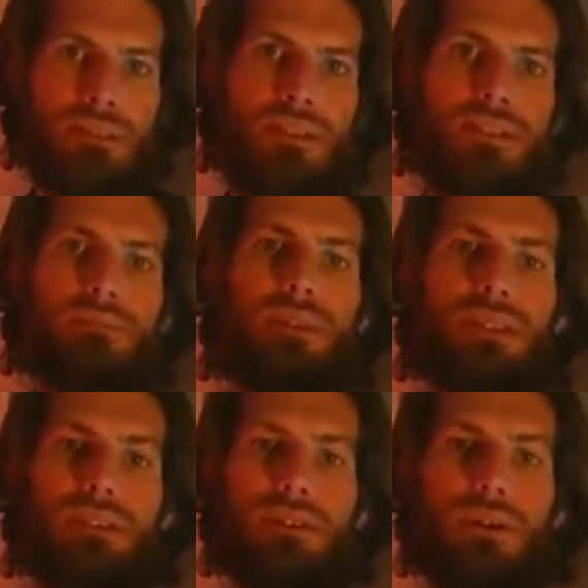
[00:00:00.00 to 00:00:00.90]
And then we
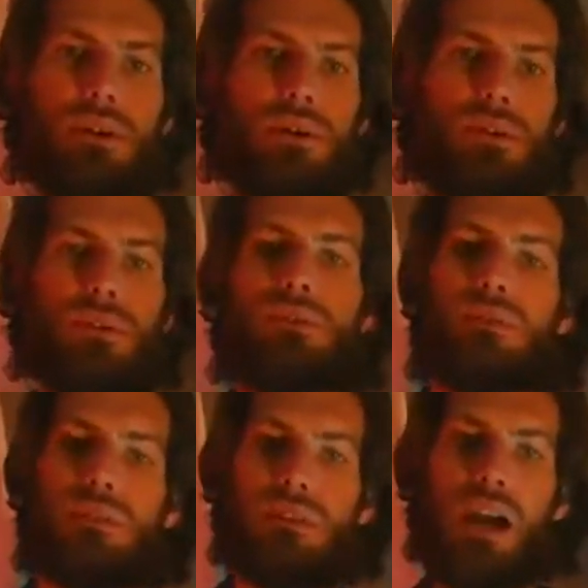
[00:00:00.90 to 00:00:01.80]
can go
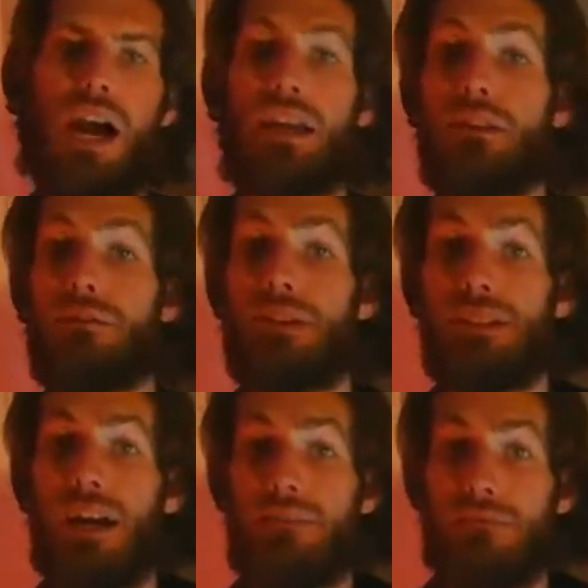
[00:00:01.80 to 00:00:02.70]
kind of in a
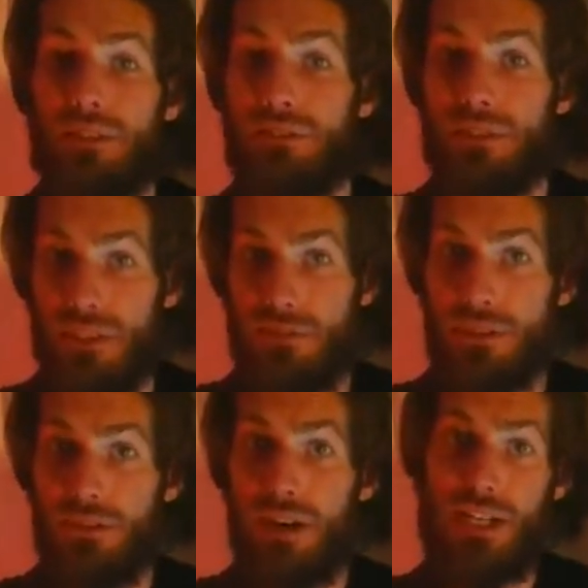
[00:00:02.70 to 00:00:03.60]
lot of different
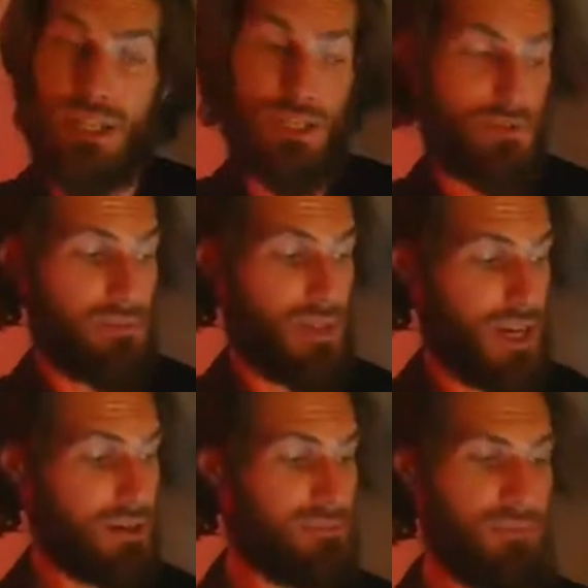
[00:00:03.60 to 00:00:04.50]
directions from
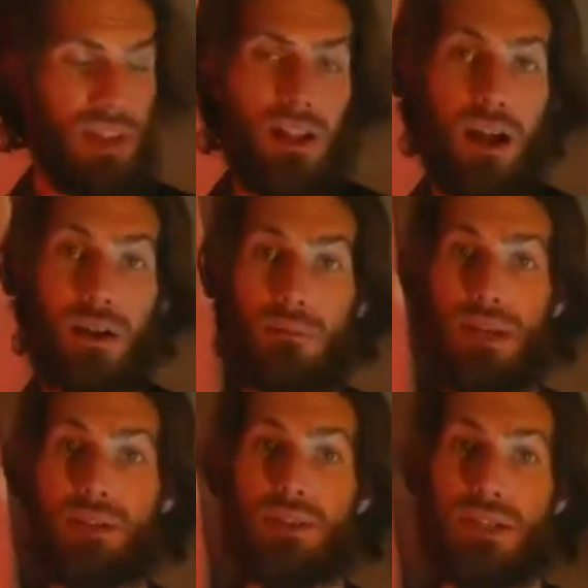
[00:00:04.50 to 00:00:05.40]
there. Our
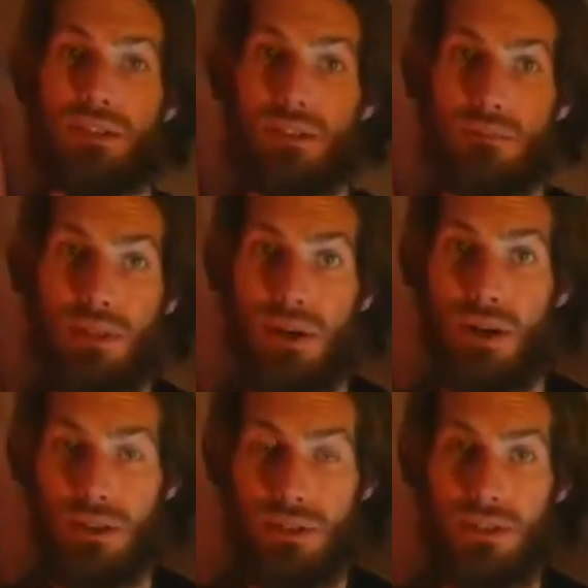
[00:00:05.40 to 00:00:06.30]
major scale can be
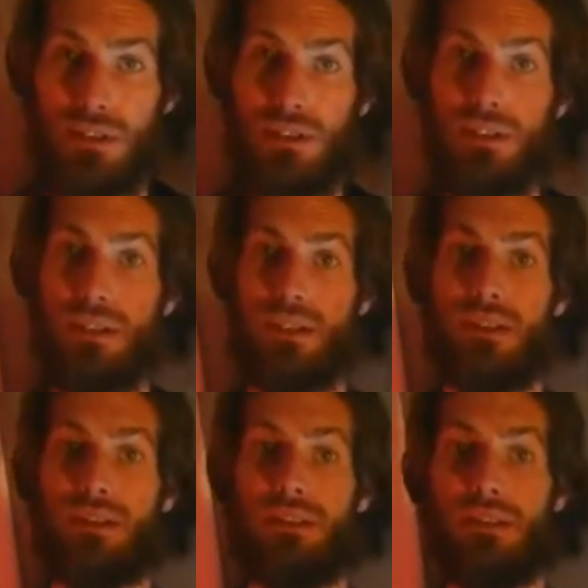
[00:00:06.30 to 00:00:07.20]
altered
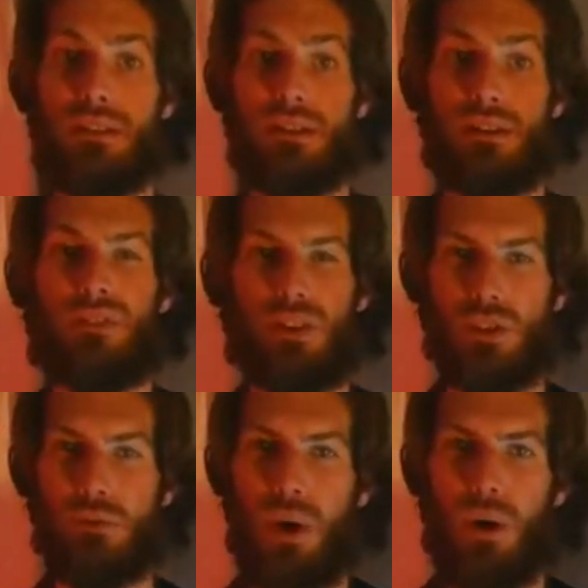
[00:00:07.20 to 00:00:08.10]
in a very
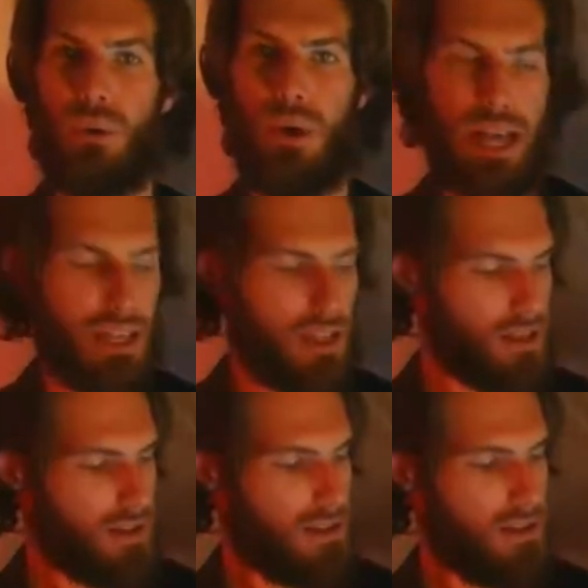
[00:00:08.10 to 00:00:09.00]
small way.
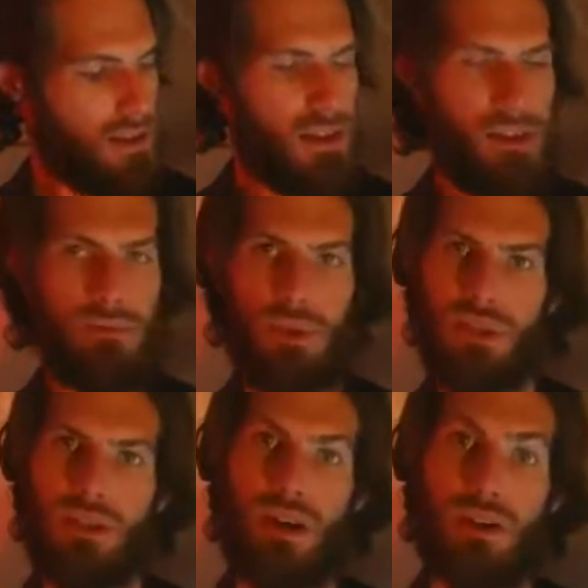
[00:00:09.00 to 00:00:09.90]
We
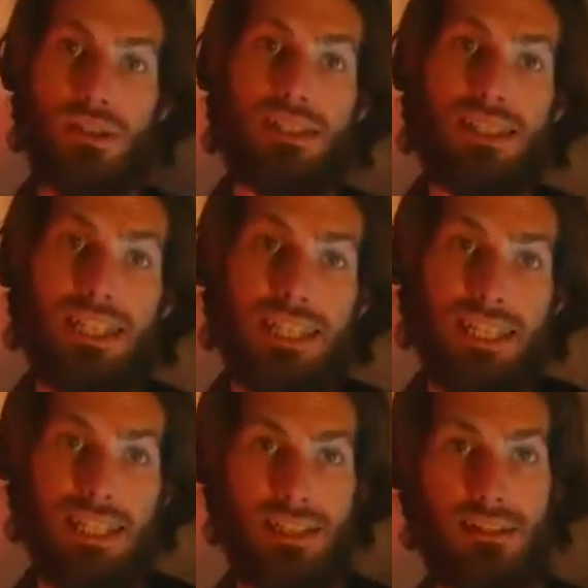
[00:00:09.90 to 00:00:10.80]
can call this
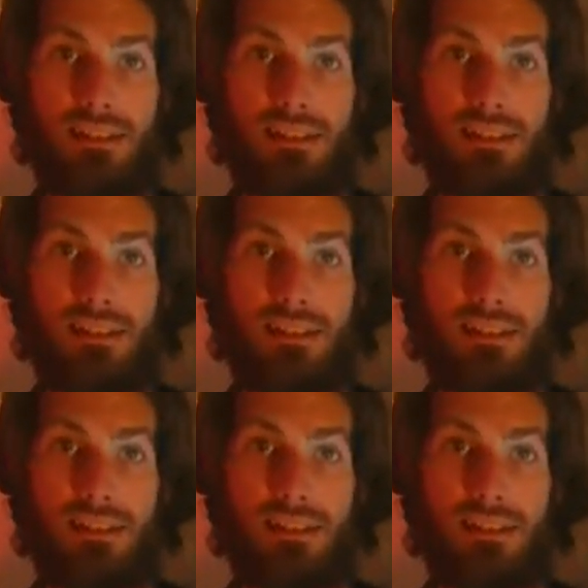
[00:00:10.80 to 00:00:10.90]
Lydian.